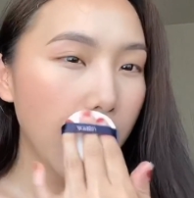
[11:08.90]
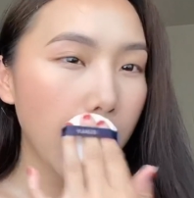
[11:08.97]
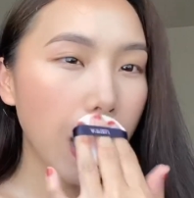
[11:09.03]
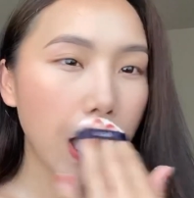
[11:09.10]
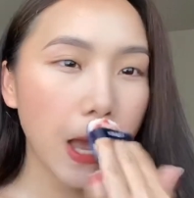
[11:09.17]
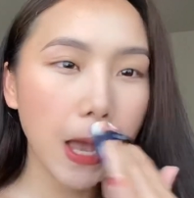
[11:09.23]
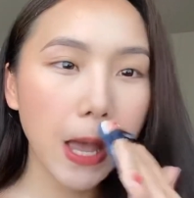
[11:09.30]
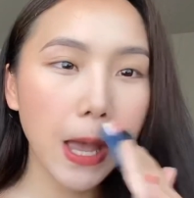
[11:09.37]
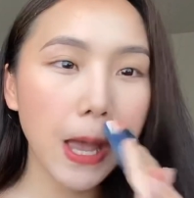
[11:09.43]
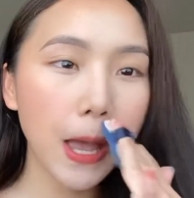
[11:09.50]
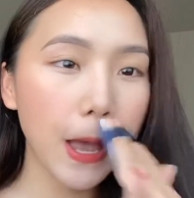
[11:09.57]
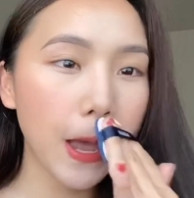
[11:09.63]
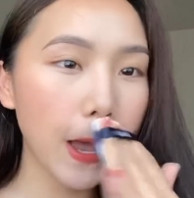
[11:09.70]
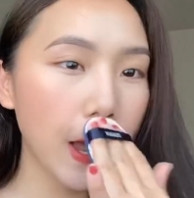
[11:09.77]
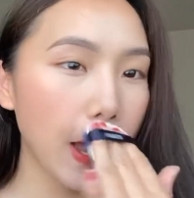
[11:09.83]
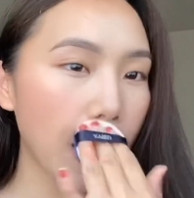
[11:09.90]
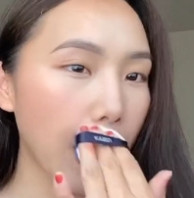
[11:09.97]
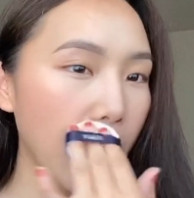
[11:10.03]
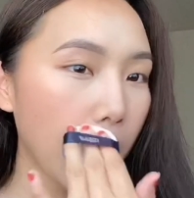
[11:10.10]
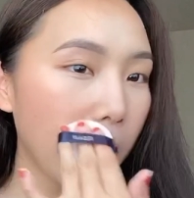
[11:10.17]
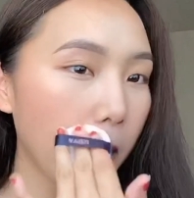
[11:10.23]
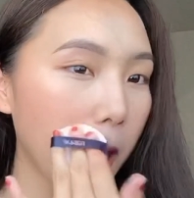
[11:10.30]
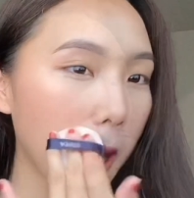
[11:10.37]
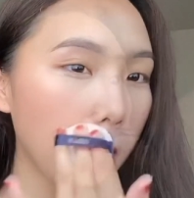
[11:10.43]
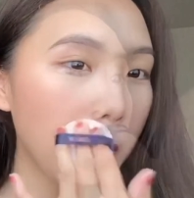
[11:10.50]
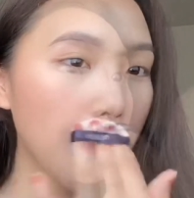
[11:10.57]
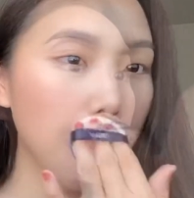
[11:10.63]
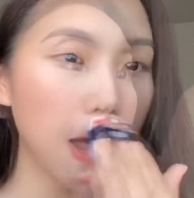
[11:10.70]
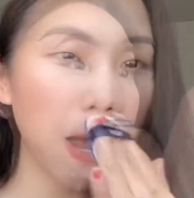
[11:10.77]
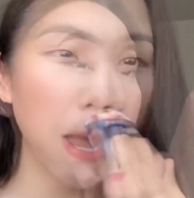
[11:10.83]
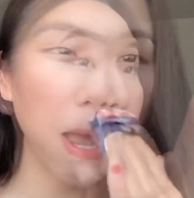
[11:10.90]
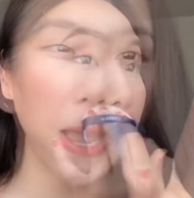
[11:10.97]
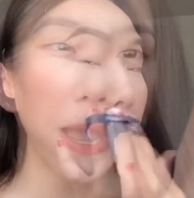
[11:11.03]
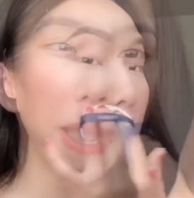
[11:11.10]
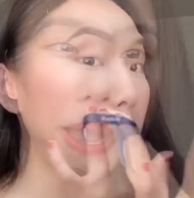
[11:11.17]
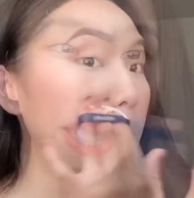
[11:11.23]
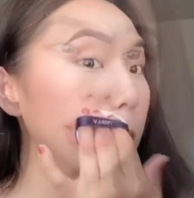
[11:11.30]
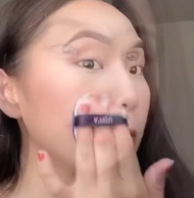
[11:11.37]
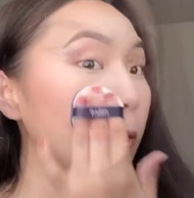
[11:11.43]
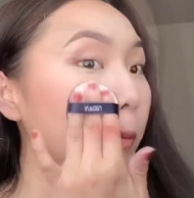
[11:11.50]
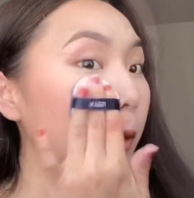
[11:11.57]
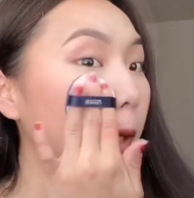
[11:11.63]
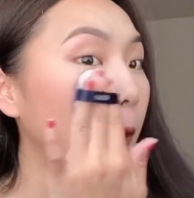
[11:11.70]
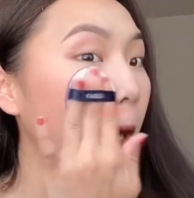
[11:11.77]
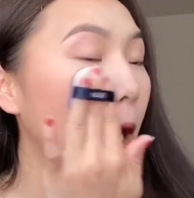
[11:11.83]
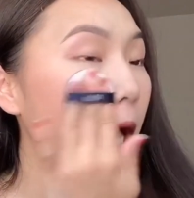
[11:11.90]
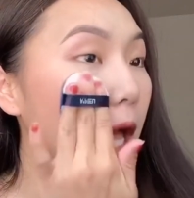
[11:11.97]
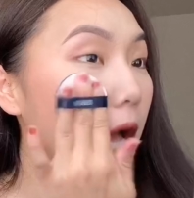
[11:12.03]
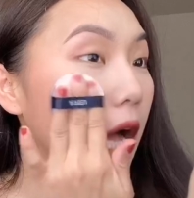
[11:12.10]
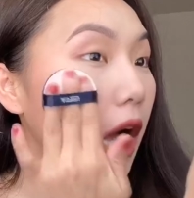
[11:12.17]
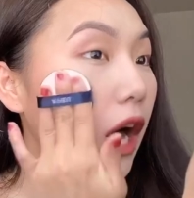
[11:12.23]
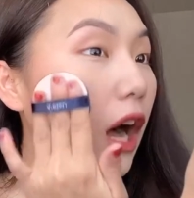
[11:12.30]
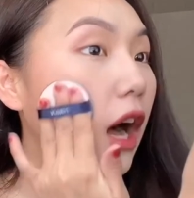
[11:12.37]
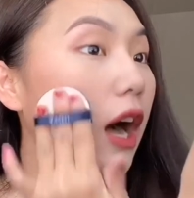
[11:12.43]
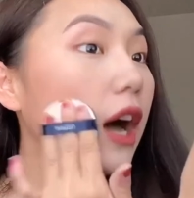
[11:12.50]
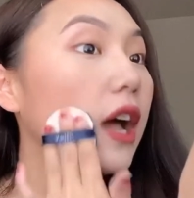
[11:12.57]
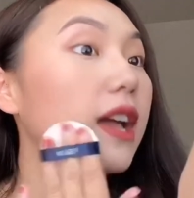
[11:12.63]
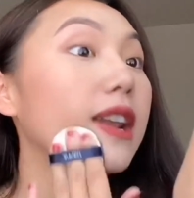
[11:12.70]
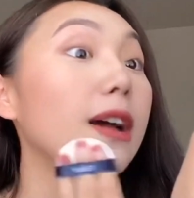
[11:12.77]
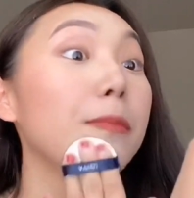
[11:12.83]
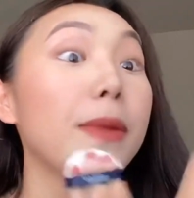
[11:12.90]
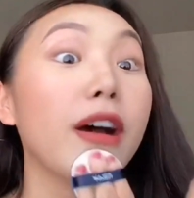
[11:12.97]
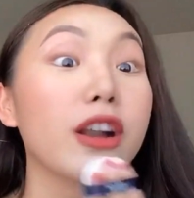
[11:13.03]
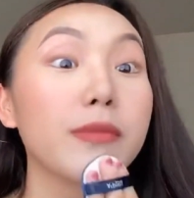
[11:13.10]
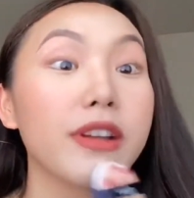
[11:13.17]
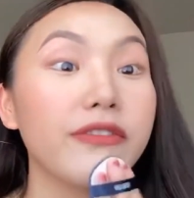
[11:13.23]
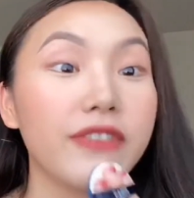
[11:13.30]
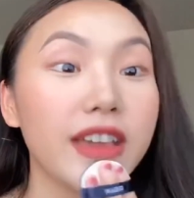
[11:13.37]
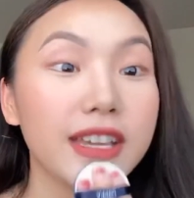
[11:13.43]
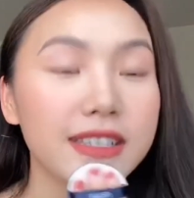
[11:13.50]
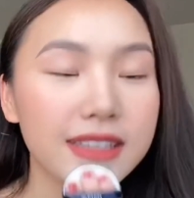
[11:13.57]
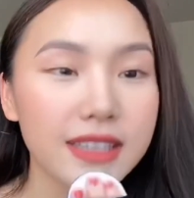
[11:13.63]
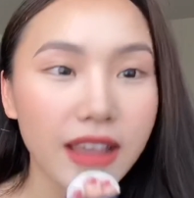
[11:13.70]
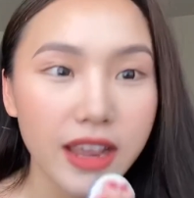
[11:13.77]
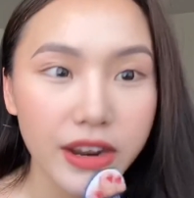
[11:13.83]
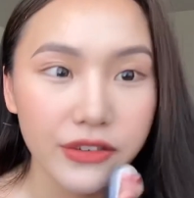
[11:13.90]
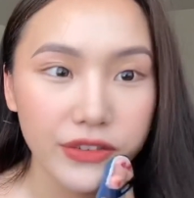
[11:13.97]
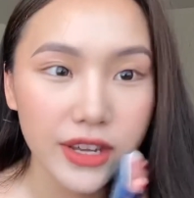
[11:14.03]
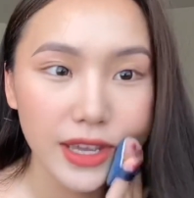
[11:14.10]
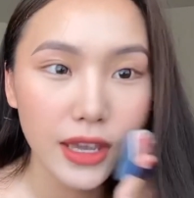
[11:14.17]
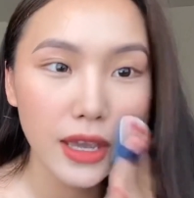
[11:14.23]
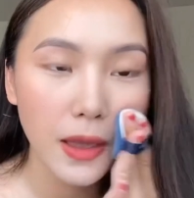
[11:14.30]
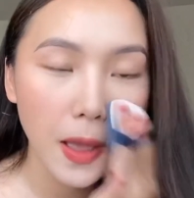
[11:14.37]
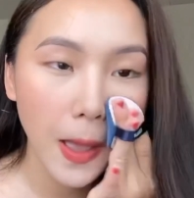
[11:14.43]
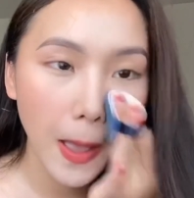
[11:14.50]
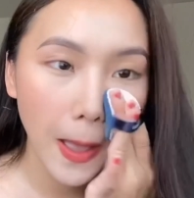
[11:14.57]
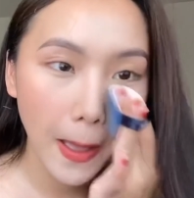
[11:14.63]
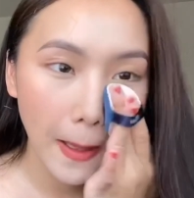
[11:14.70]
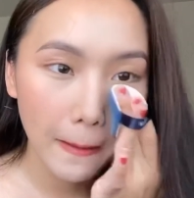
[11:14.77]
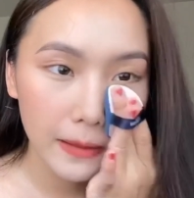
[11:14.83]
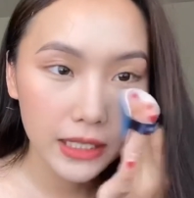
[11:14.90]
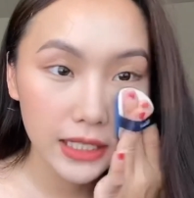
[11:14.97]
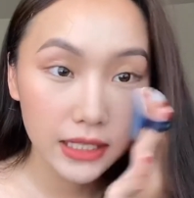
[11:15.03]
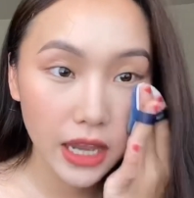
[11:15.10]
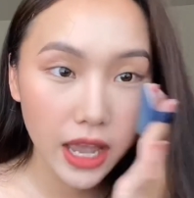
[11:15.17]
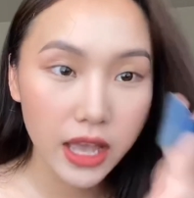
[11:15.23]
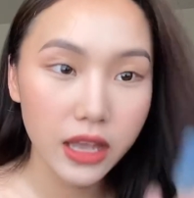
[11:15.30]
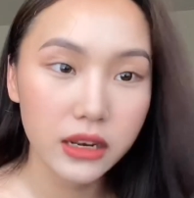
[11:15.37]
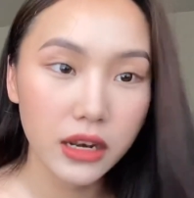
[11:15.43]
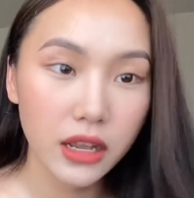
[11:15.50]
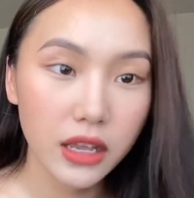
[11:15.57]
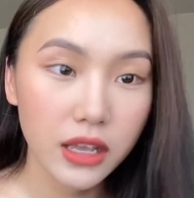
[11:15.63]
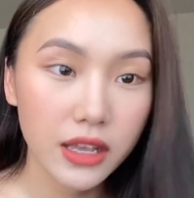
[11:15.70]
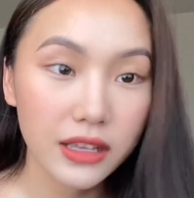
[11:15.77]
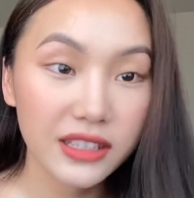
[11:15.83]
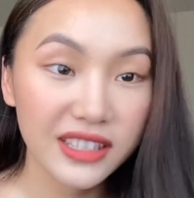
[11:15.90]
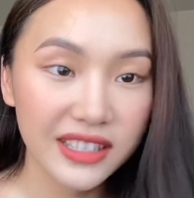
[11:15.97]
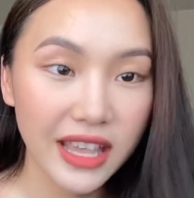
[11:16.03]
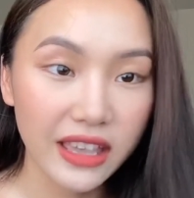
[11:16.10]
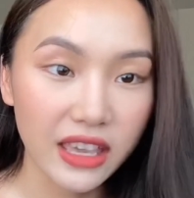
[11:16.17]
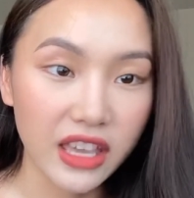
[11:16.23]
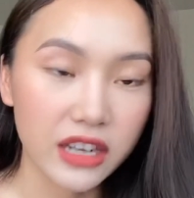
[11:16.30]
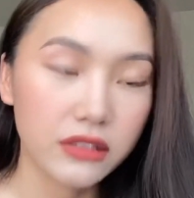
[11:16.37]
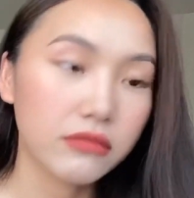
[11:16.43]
It's super duper hot, and I powder my face every 10 seconds.